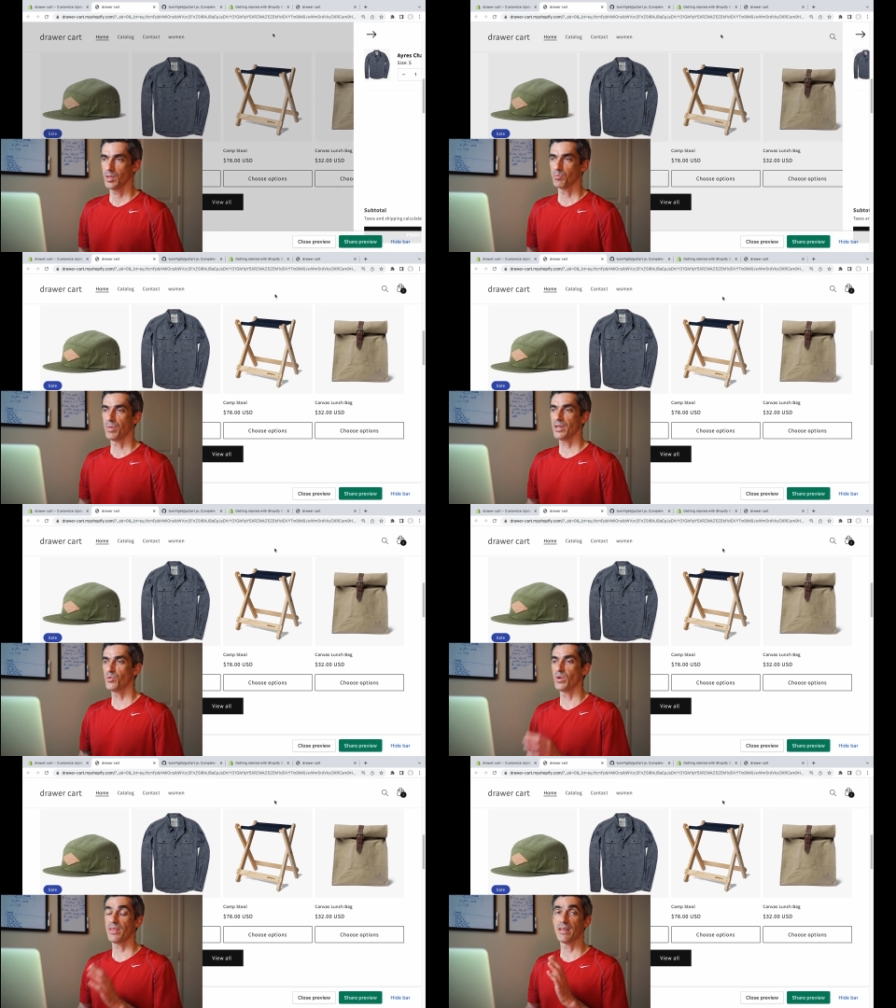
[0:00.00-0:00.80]
By the
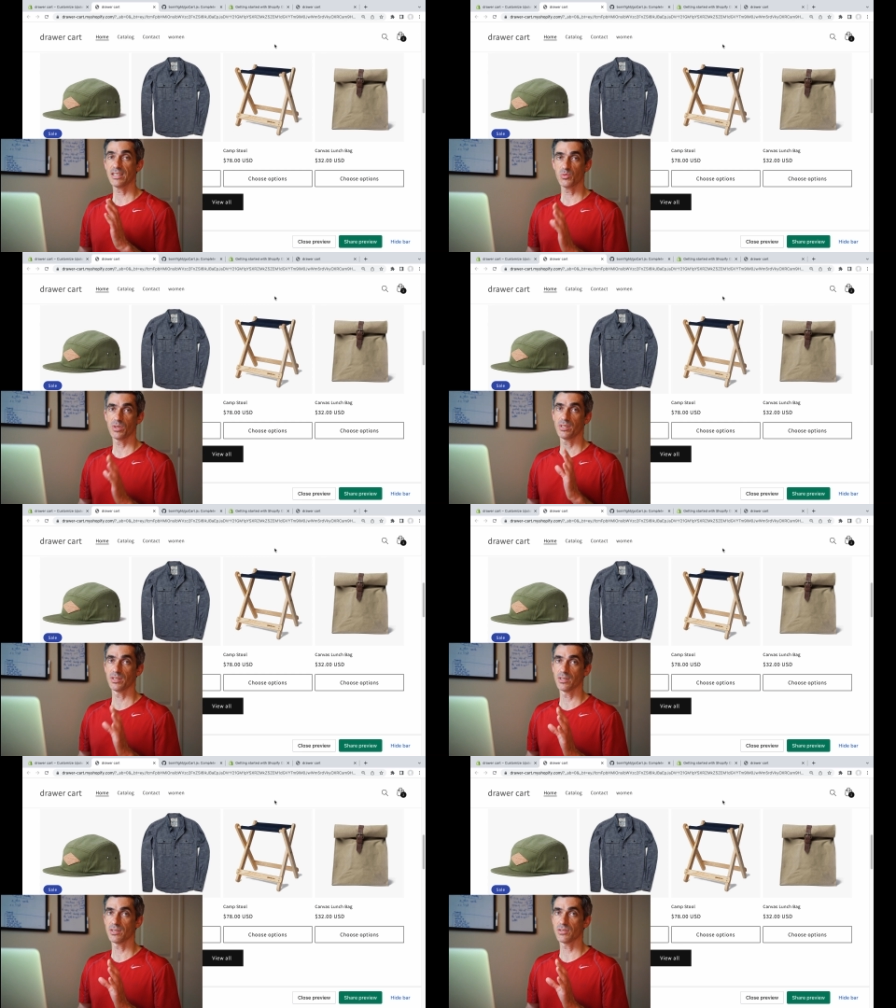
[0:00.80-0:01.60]
way, that's what it
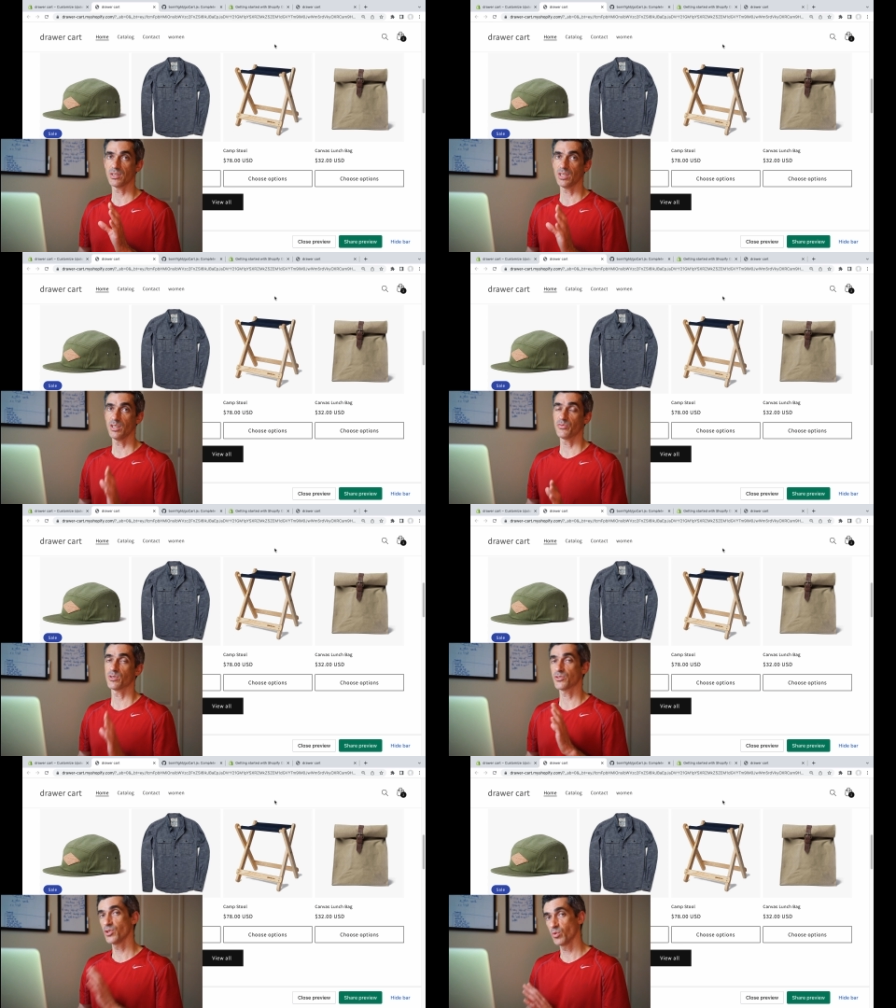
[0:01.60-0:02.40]
does if
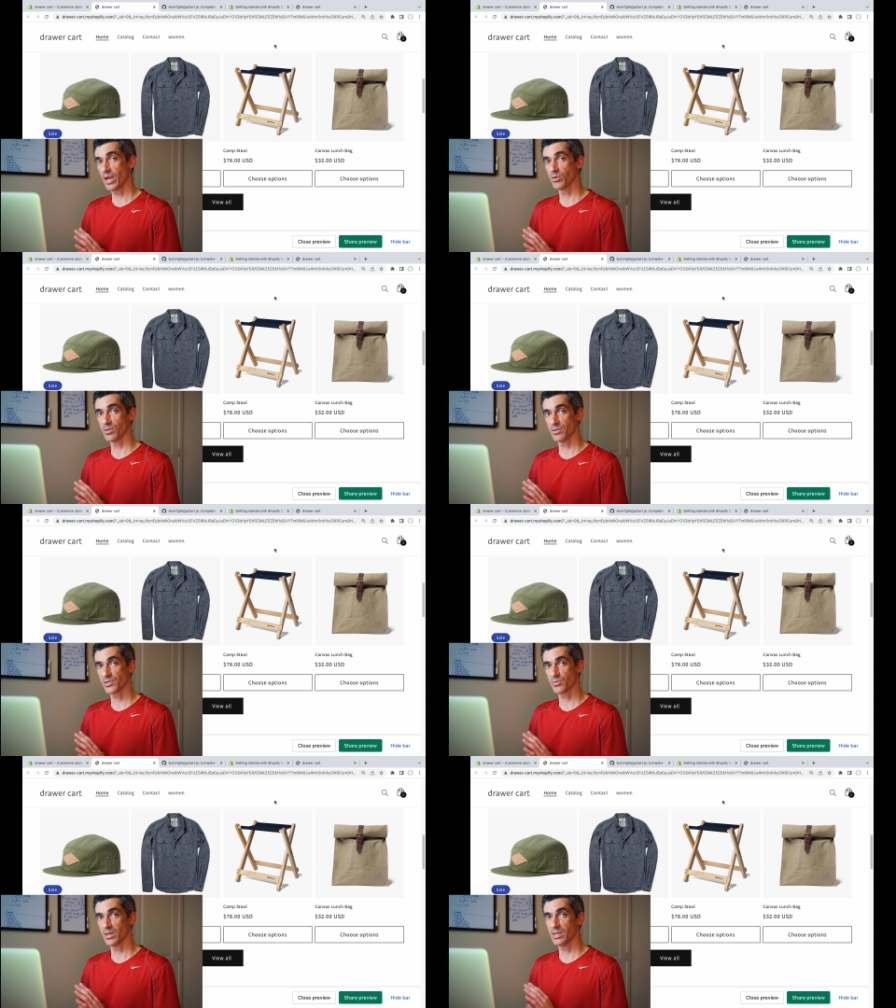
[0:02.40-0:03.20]
there's no
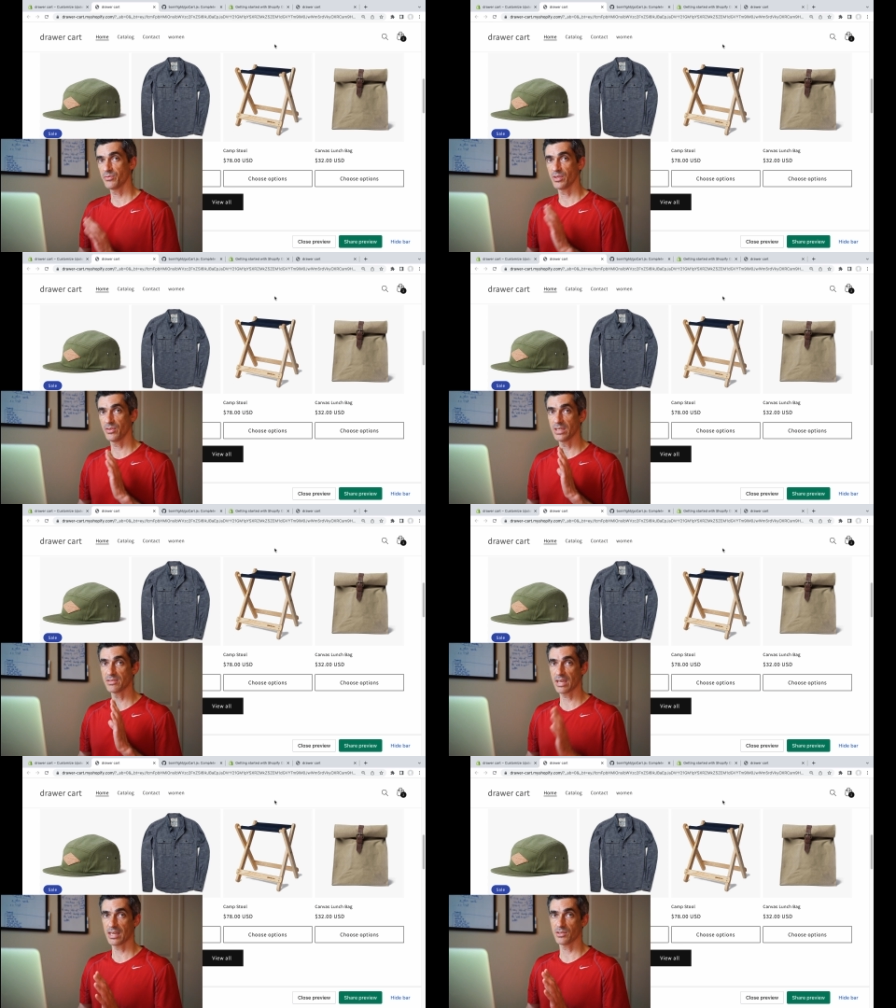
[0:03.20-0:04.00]
errors, right? If the thing
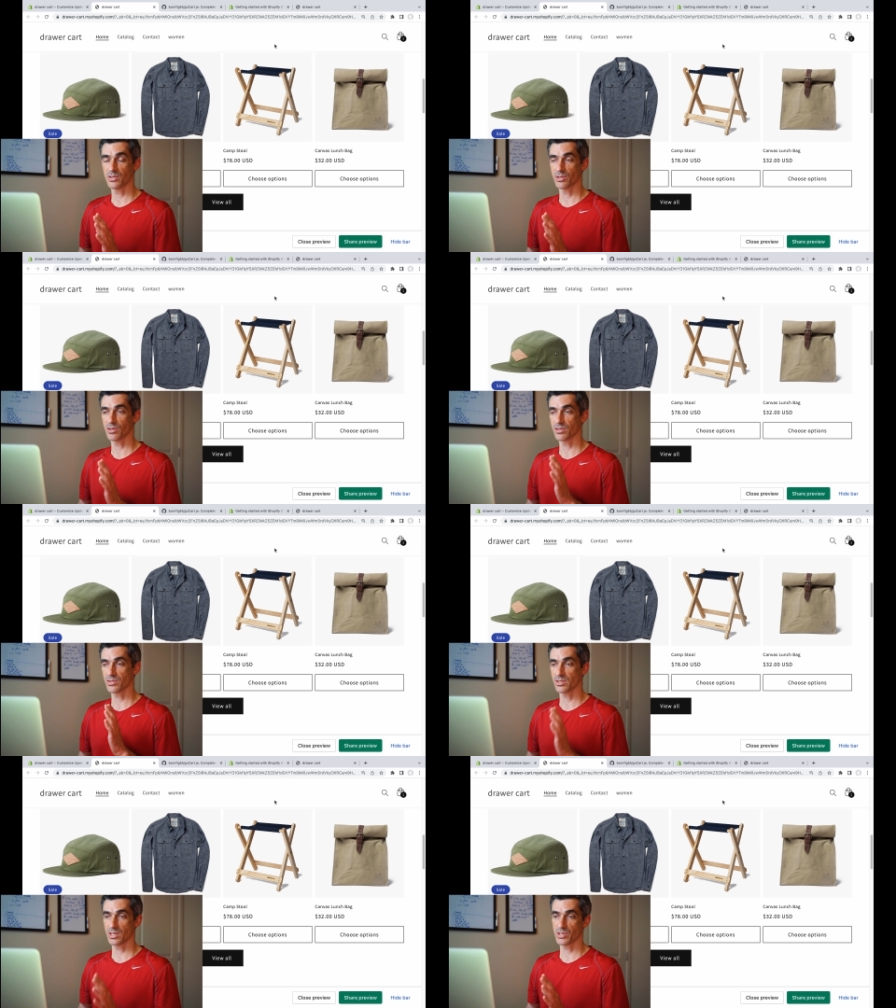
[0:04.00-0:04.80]
is added to the cart
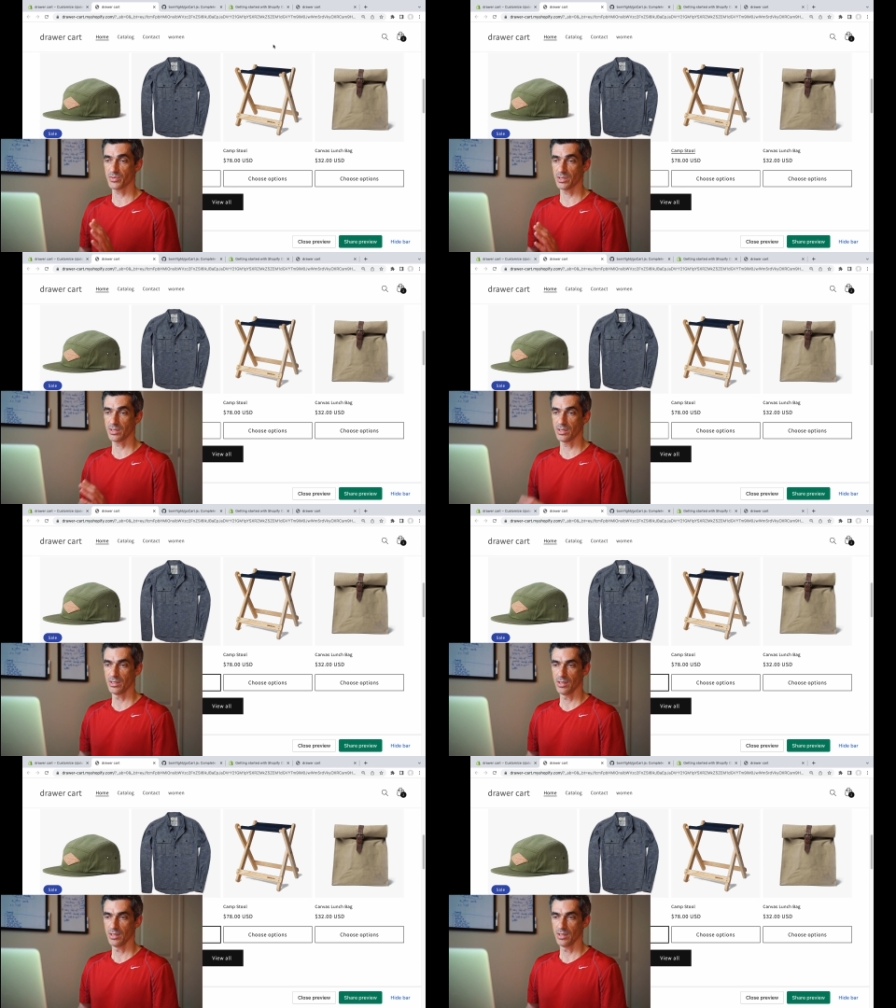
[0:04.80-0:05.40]
successfully.